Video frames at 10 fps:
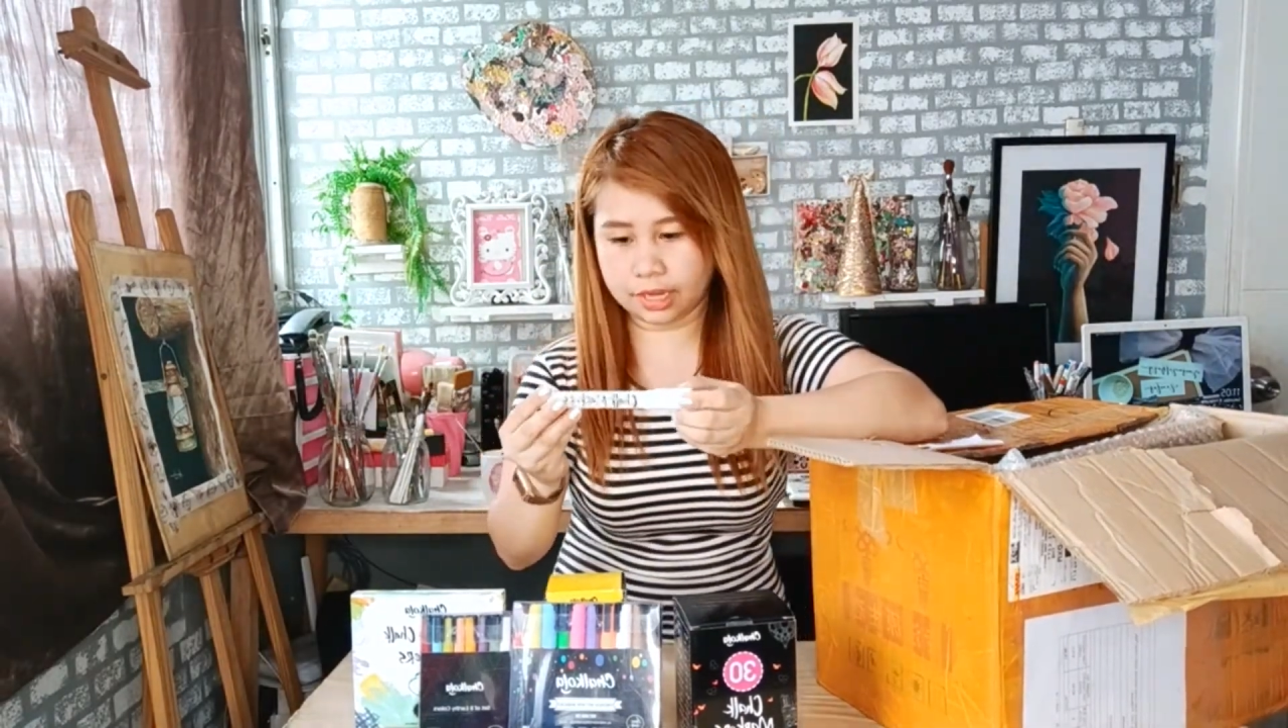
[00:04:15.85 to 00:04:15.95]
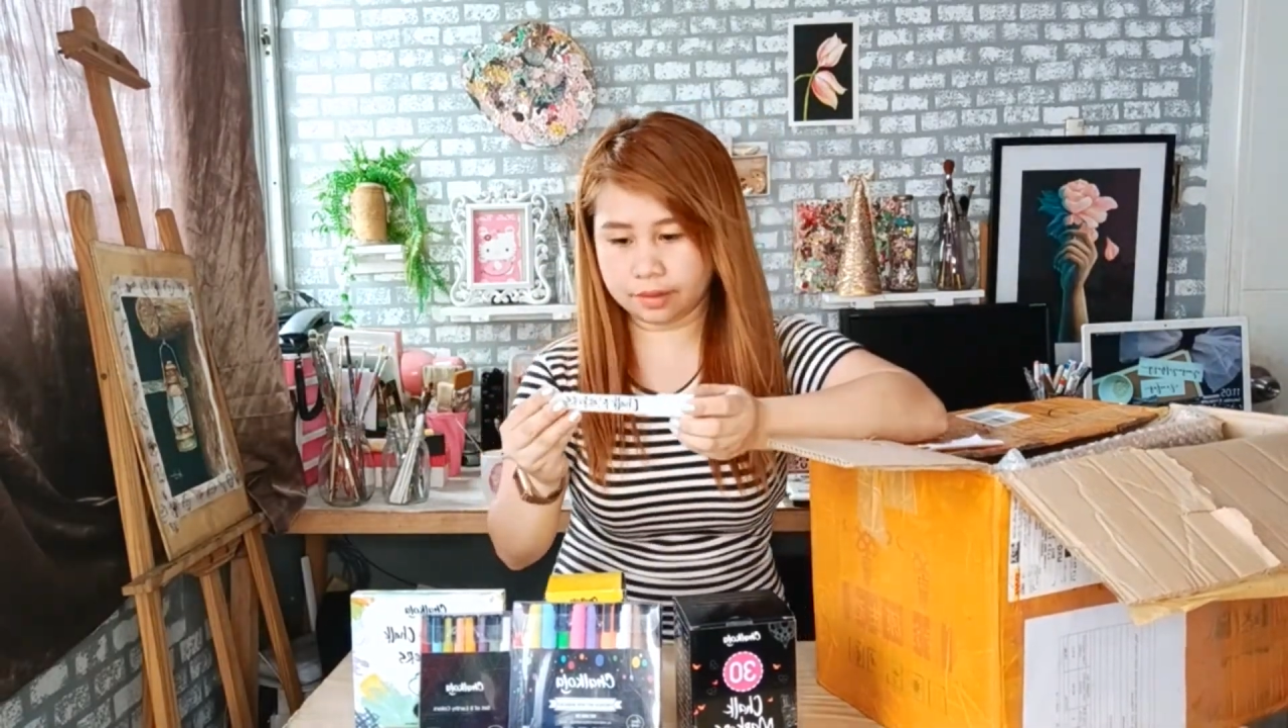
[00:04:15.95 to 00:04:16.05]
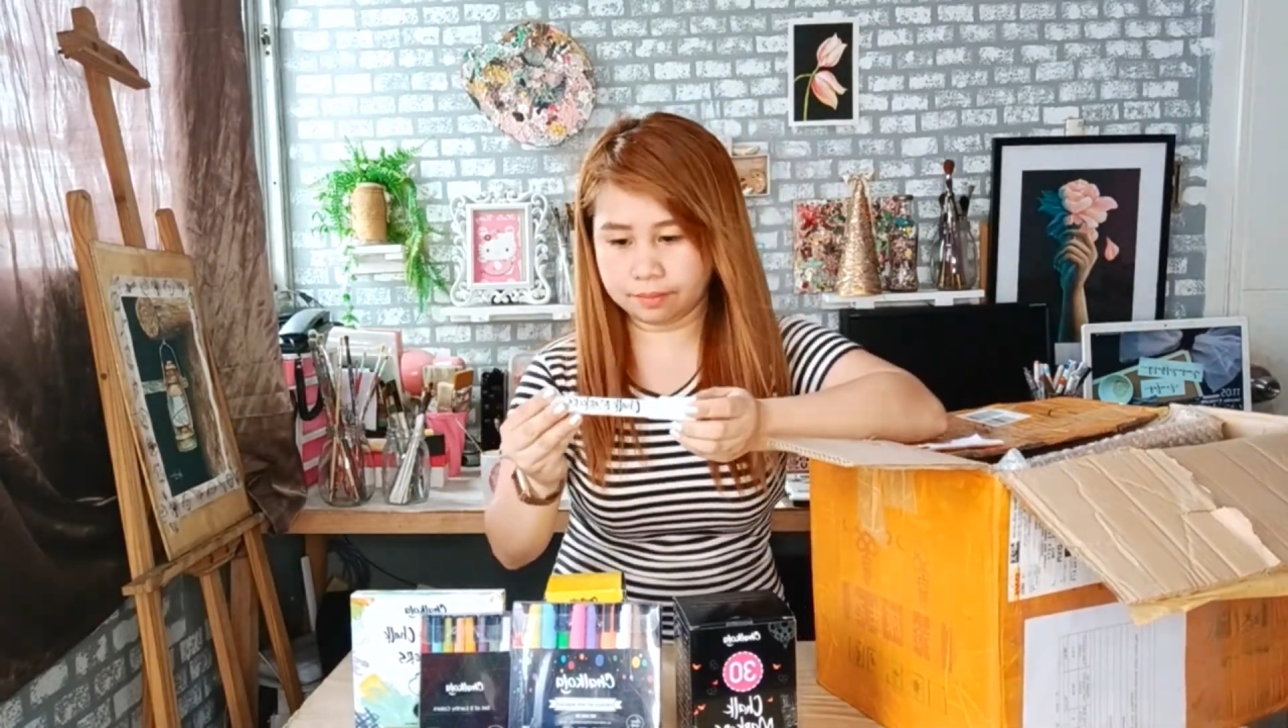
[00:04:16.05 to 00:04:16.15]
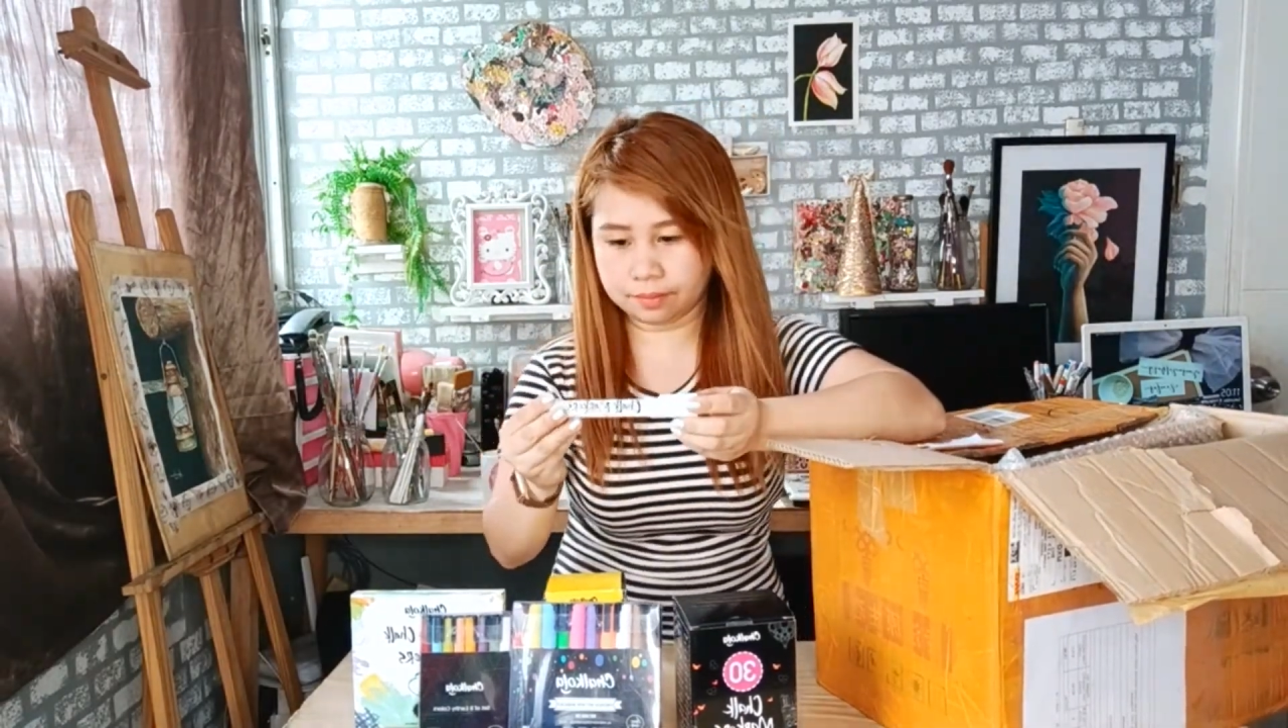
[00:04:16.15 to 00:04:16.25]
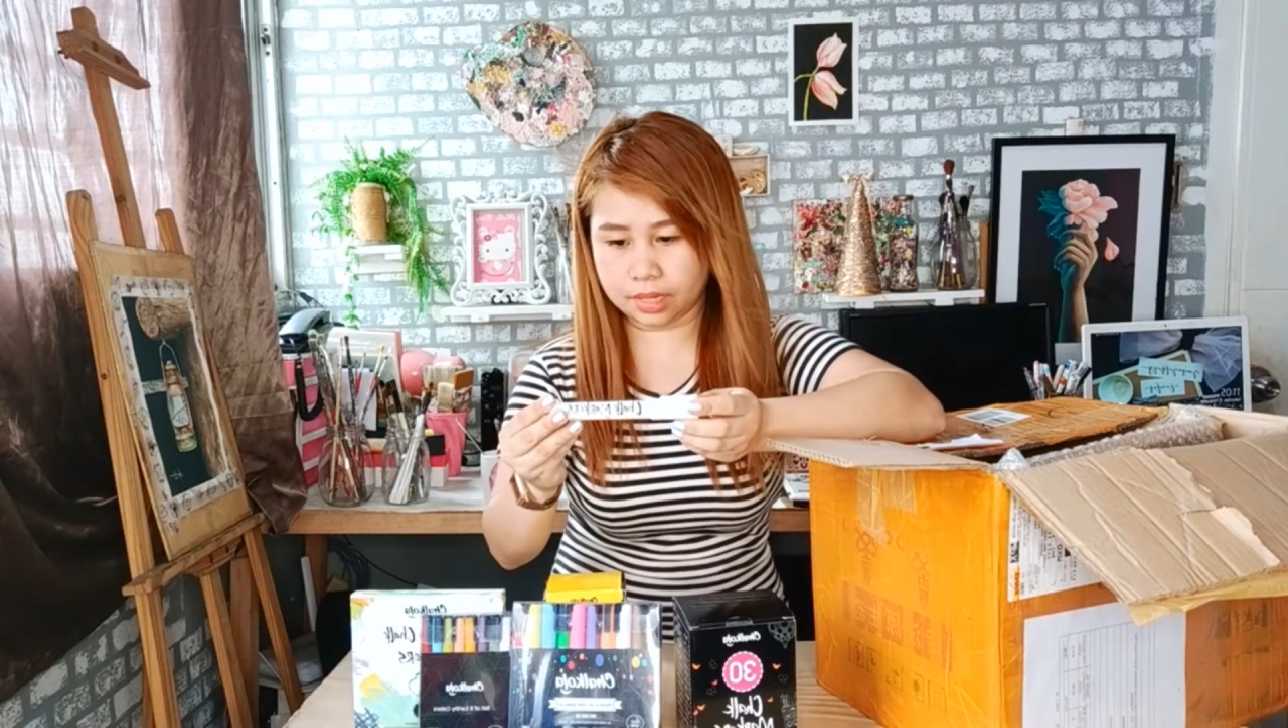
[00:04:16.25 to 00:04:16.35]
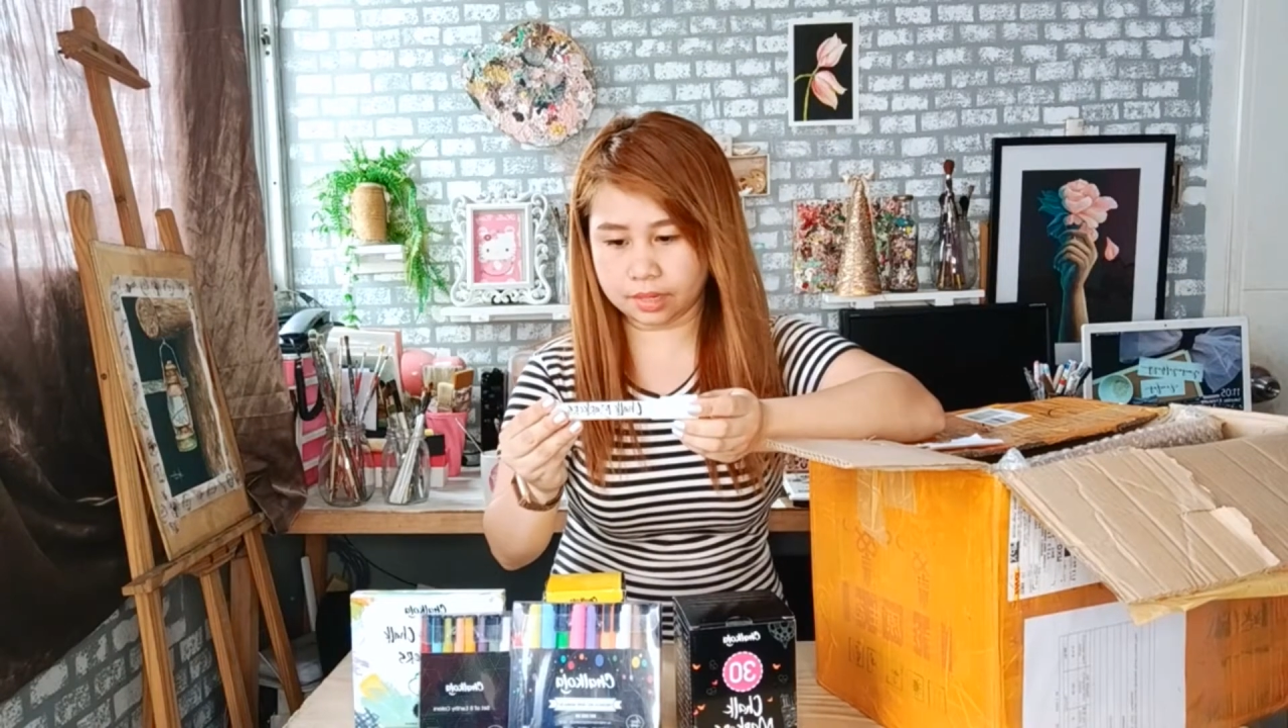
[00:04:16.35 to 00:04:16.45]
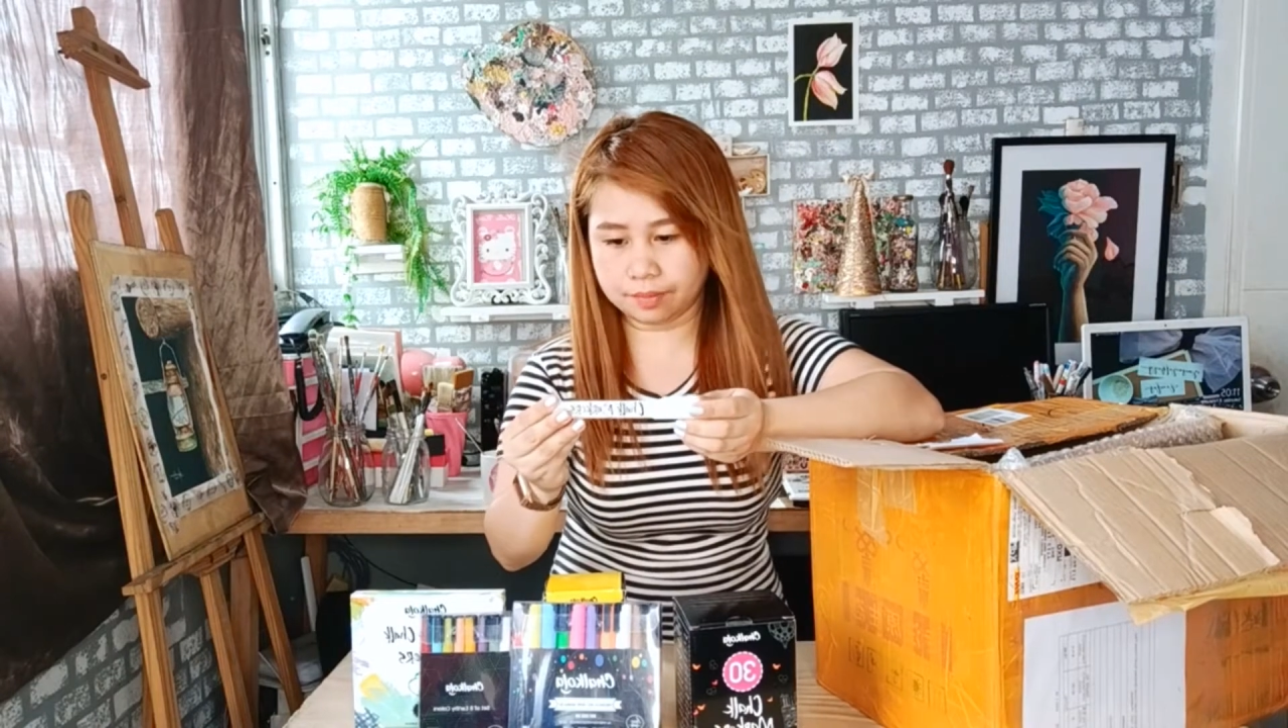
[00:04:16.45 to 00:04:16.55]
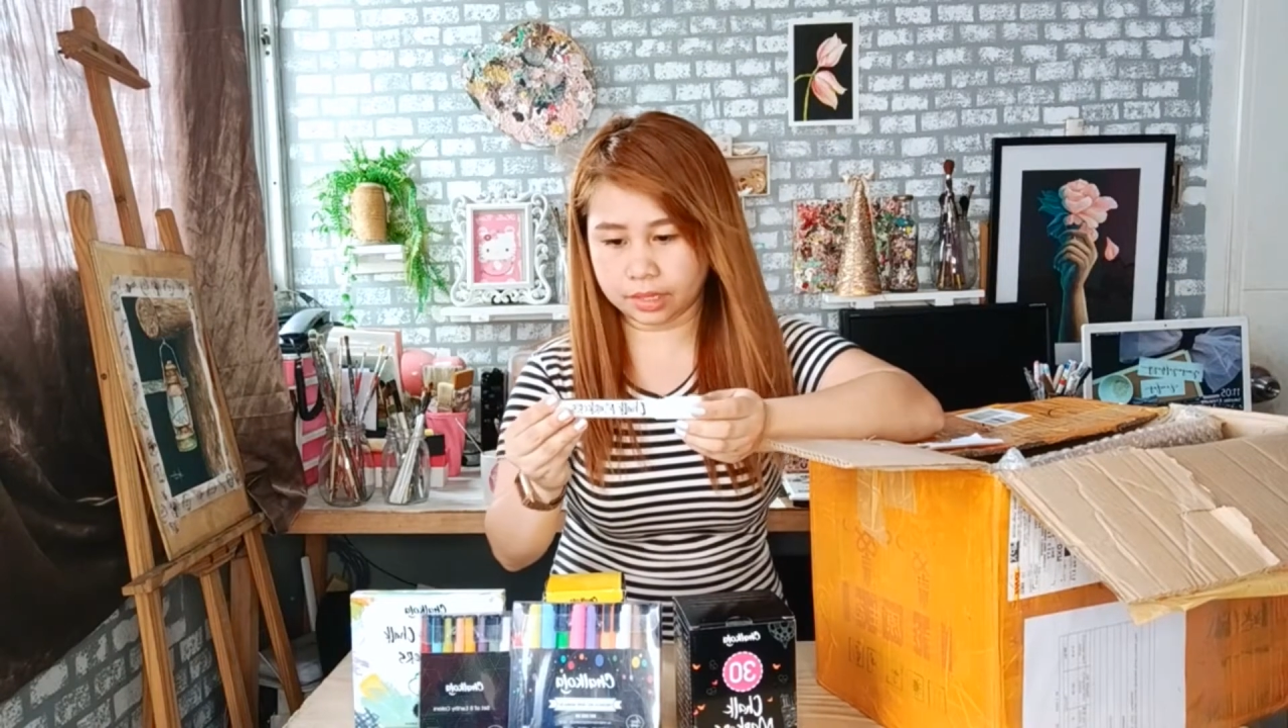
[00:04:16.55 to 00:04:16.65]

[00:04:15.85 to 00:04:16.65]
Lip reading: gave me